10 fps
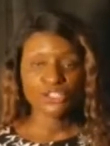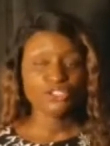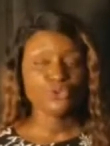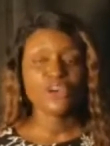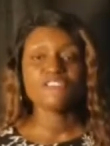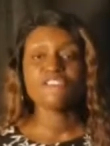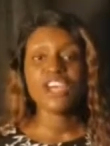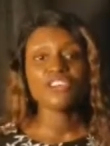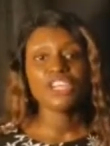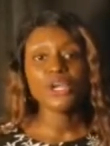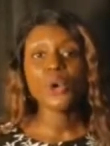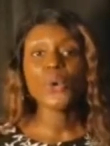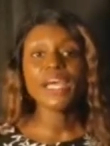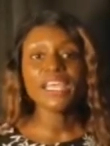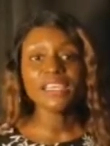to do a very
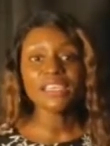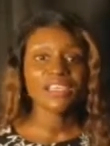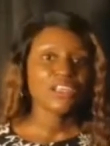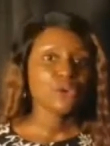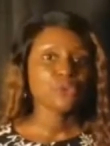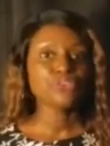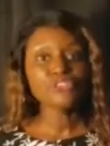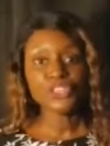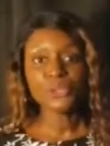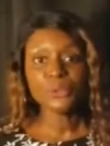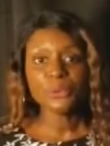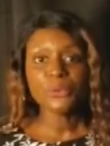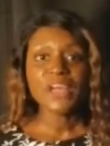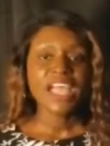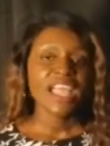quick
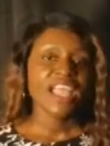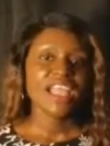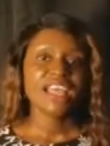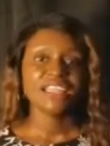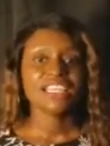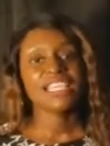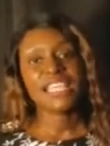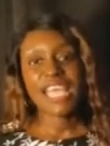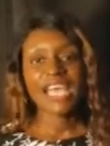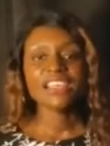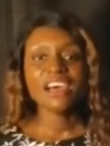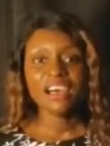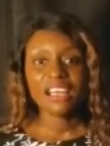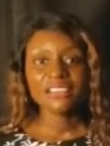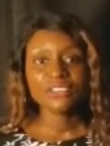review and get
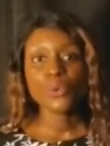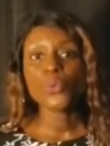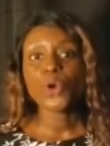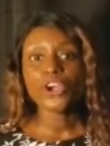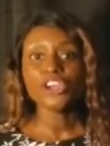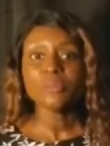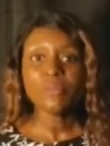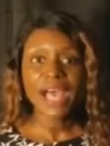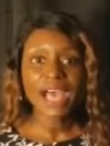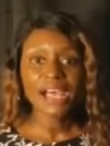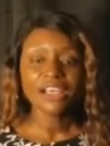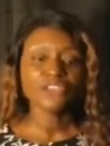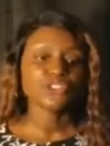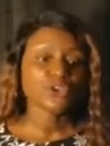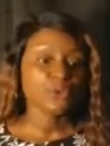us word back
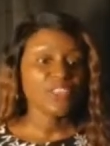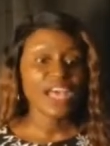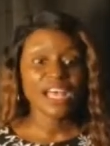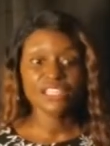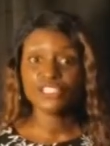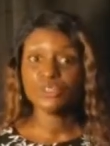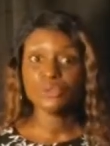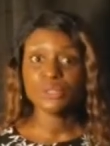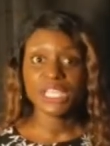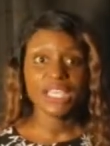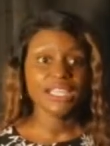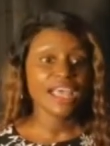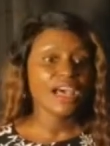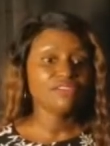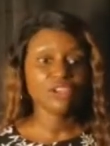so that you can
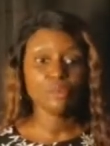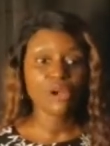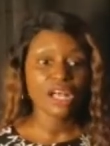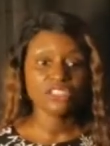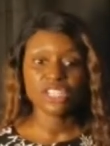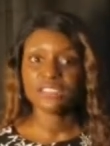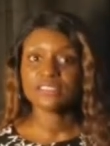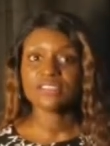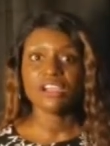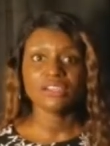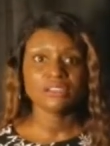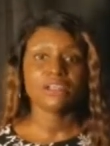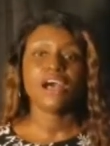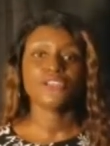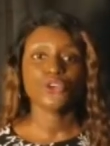have your project start in
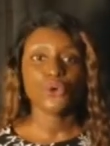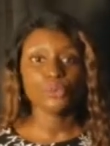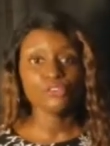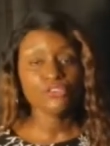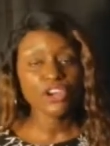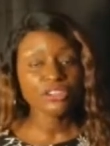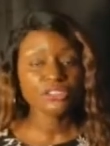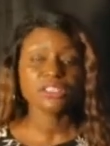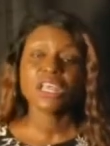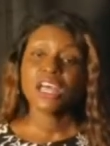October 1st.